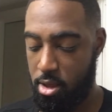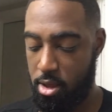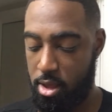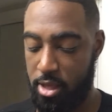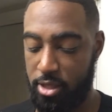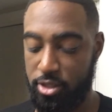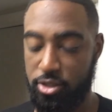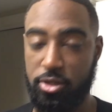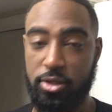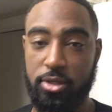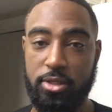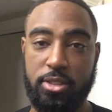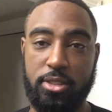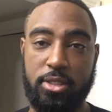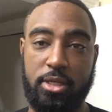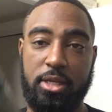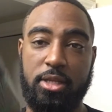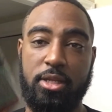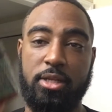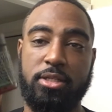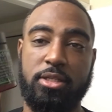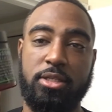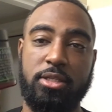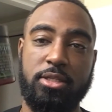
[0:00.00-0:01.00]
As you can see,
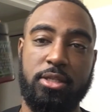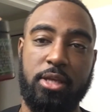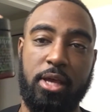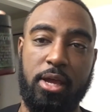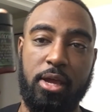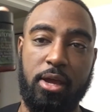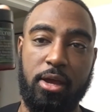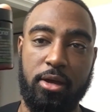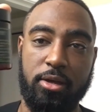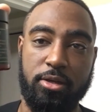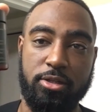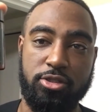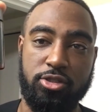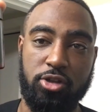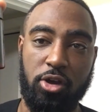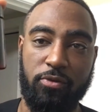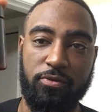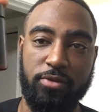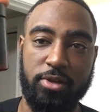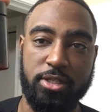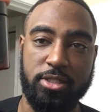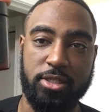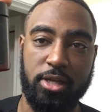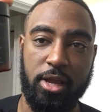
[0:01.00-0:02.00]
this is a
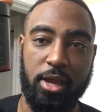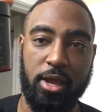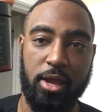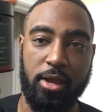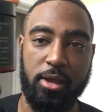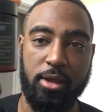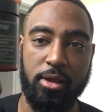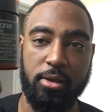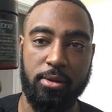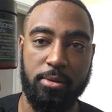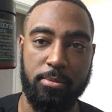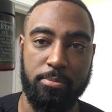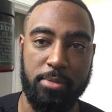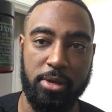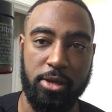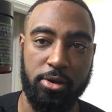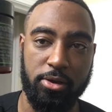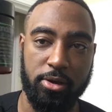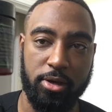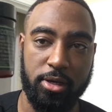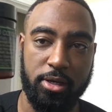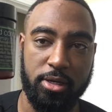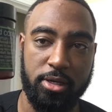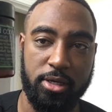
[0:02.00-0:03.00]
Jovi Shai
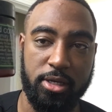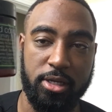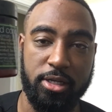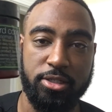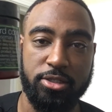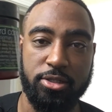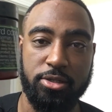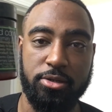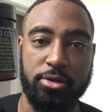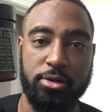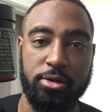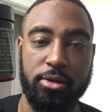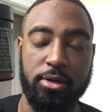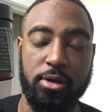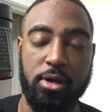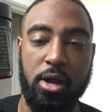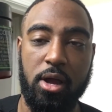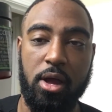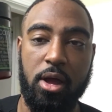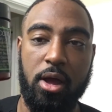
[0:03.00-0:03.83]
beard conditioner.